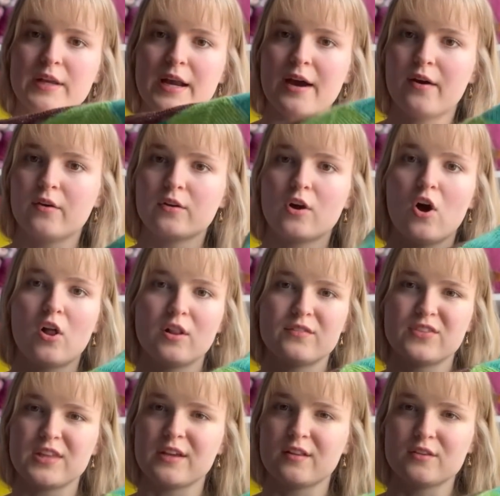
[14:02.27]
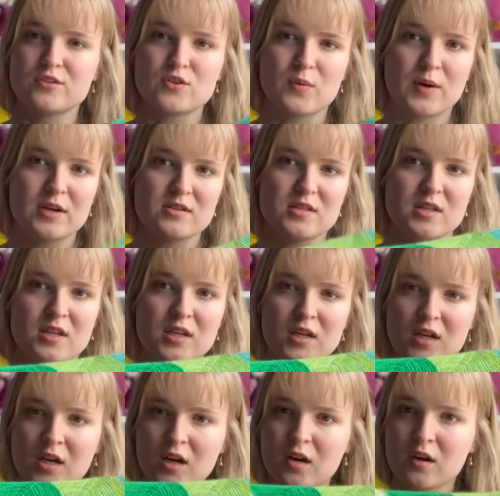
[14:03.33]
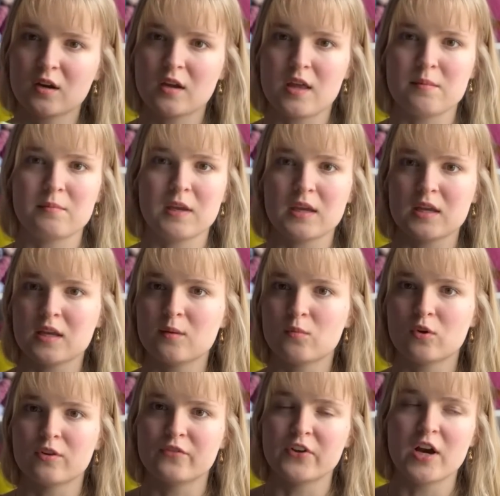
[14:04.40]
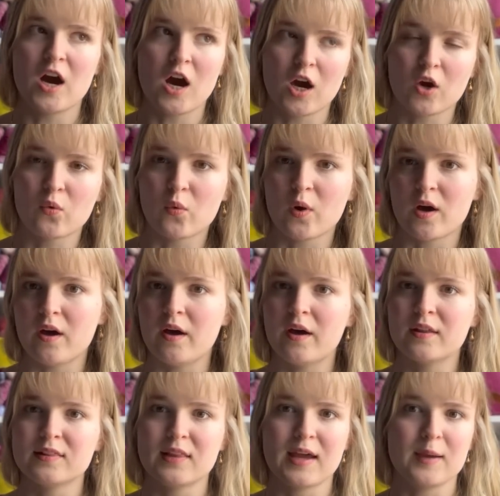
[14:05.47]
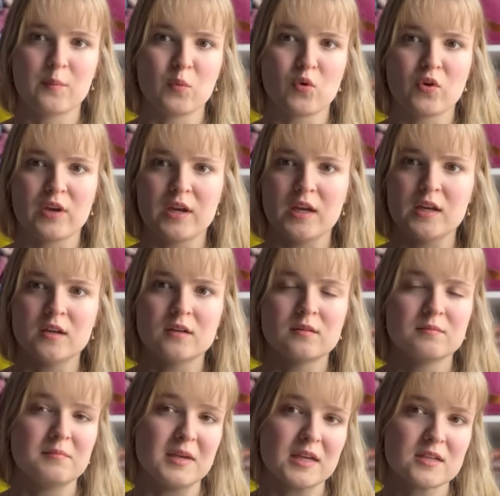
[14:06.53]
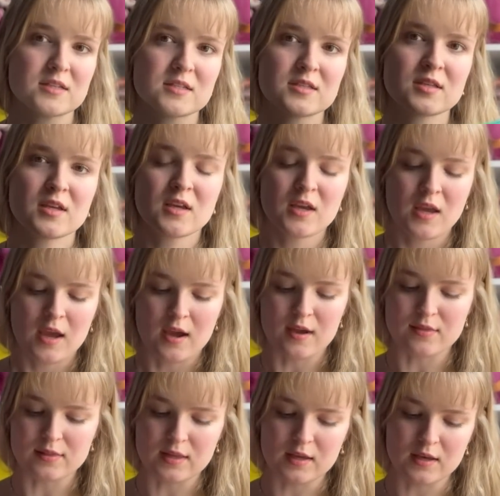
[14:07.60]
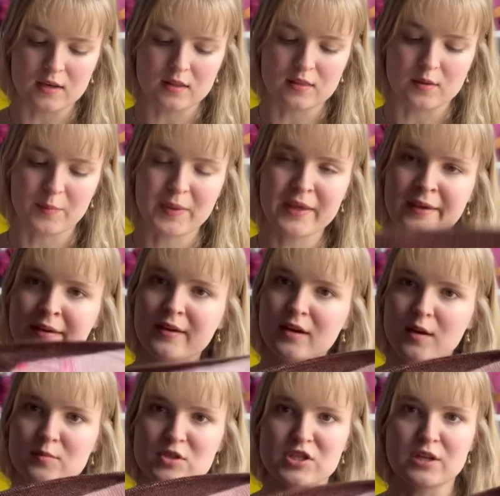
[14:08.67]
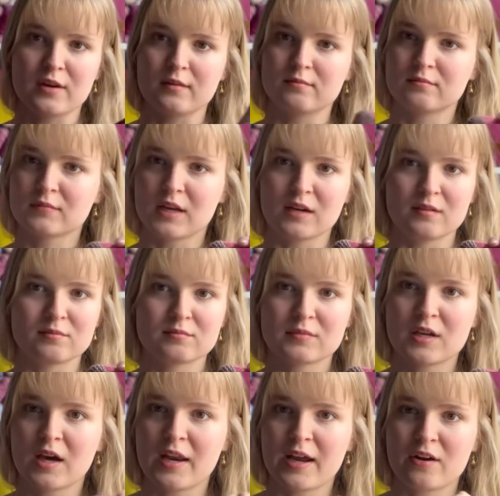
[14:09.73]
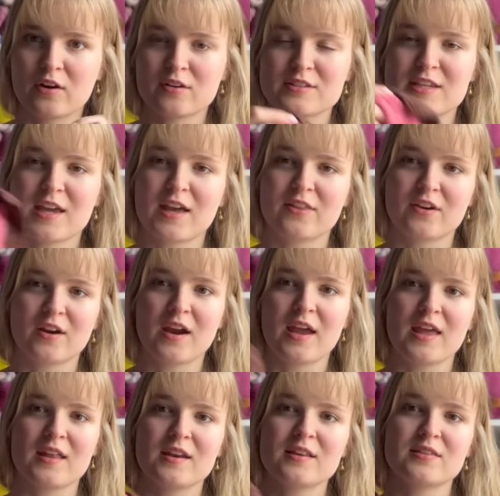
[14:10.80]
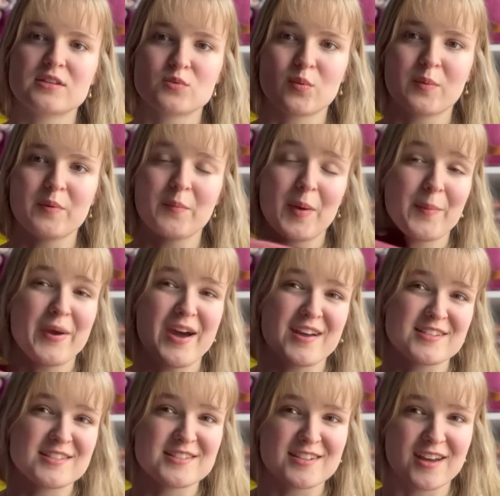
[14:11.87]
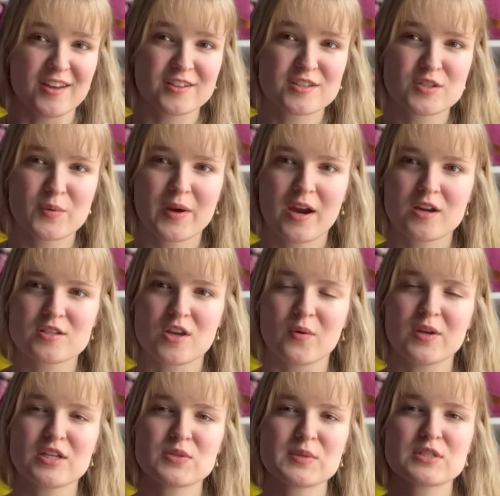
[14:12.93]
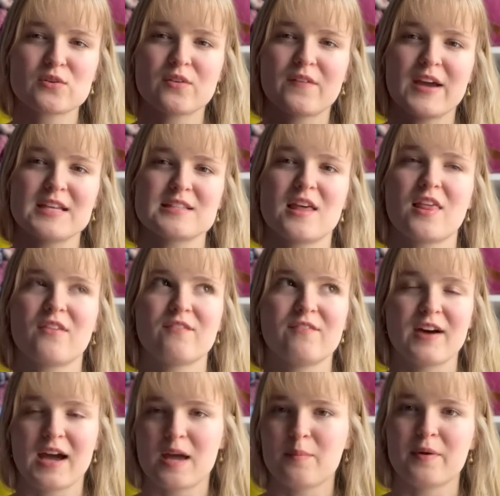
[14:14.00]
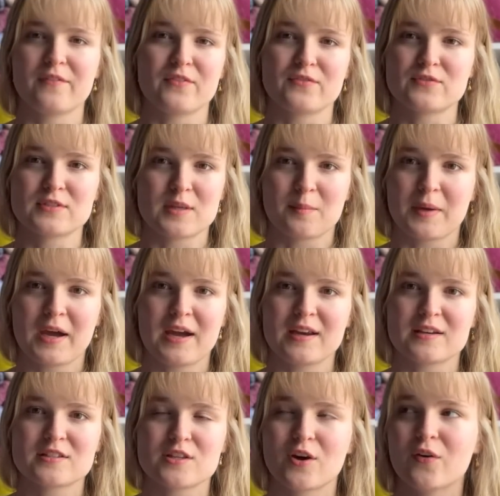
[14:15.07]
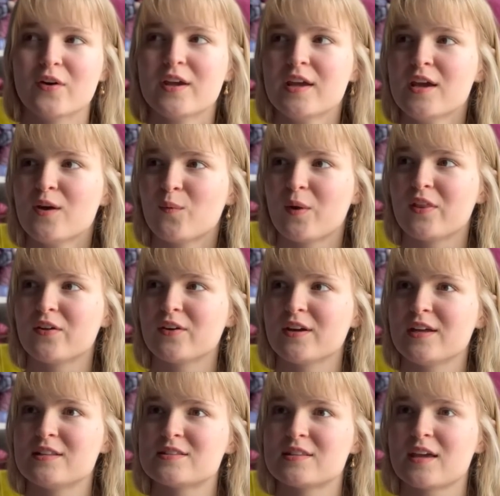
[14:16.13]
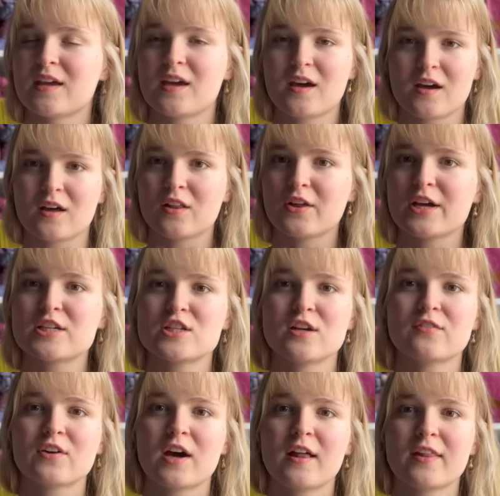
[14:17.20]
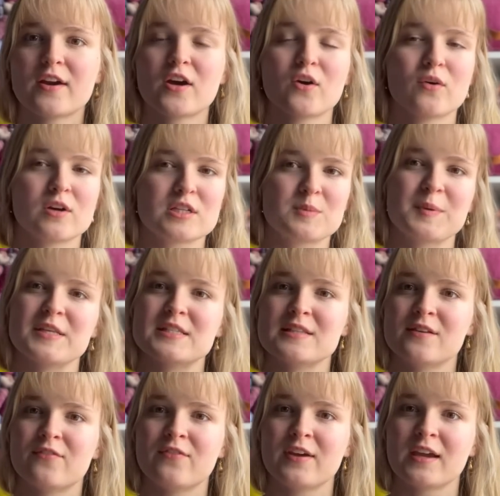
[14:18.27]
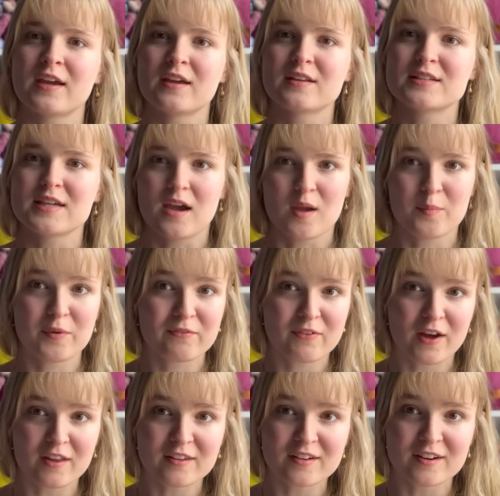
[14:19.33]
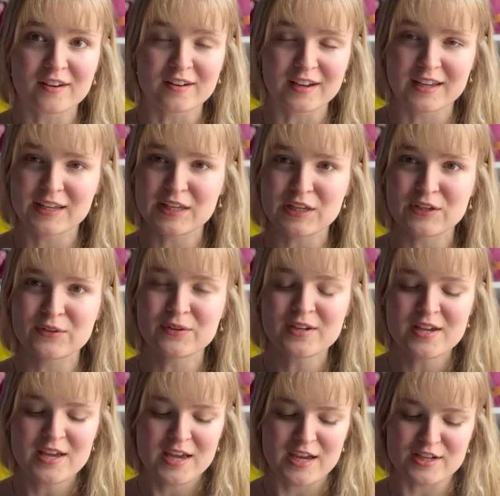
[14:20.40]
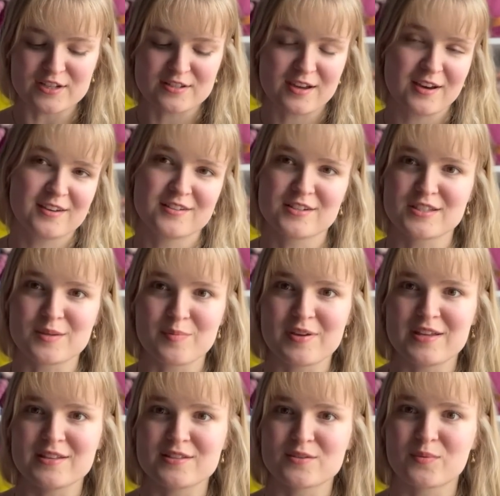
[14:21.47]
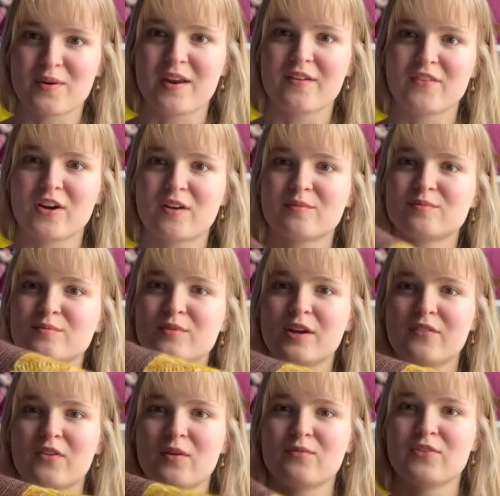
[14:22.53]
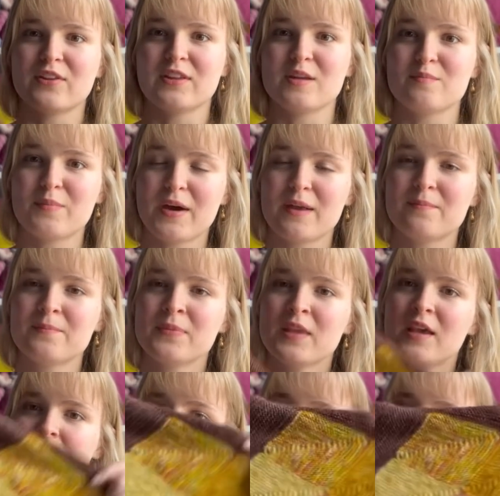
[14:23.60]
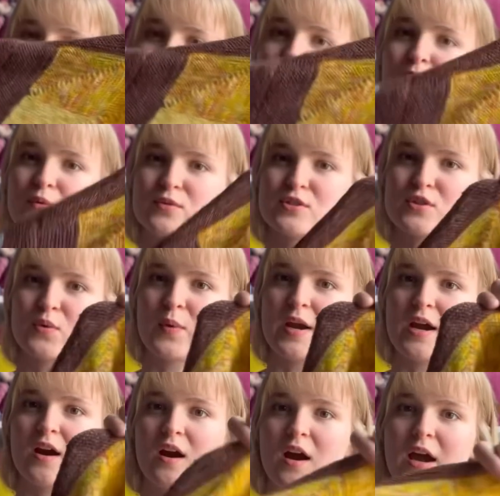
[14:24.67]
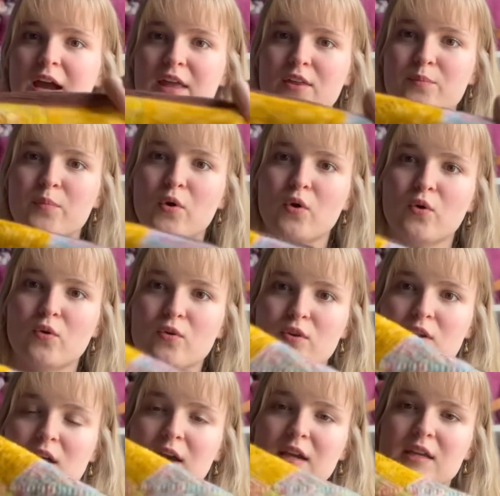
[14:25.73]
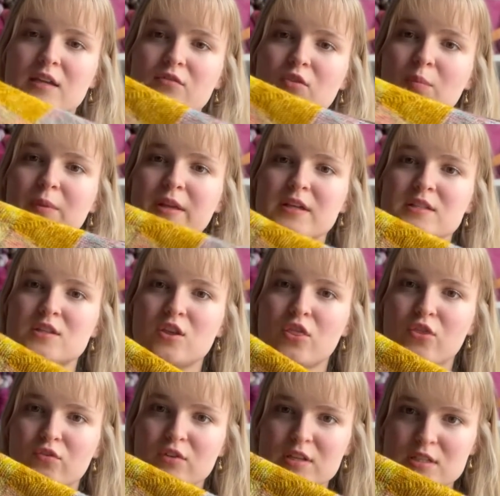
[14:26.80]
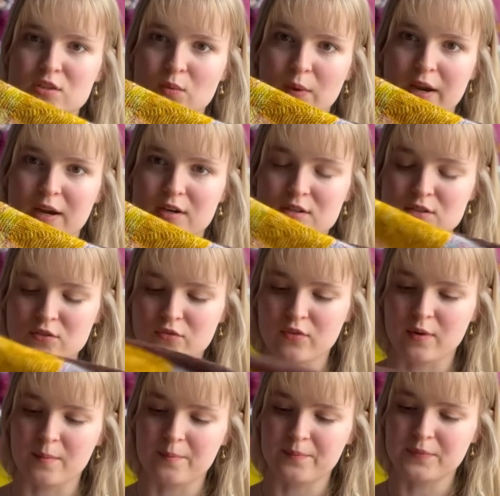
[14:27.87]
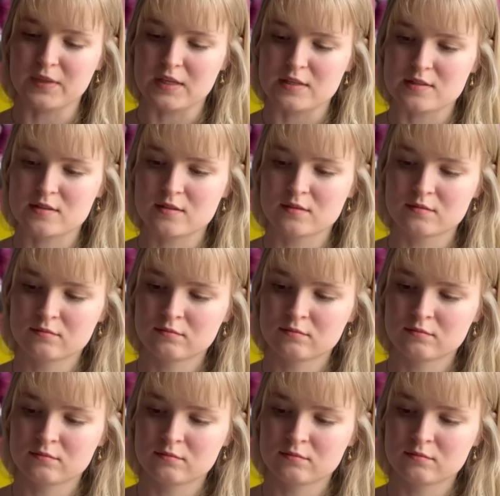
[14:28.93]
out all of the yellow squares in here and making it more of an aqua lime green mix. And then the pink, I'm just gonna kind of cut out all together, and this will be my pastel square. So each one sort of has a vibe of some kind. So whether it's like a collection of color or a specific type of color and hue, it just kind of just depends, whatever I'm feeling. But the yellow square I replaced 3 squares from this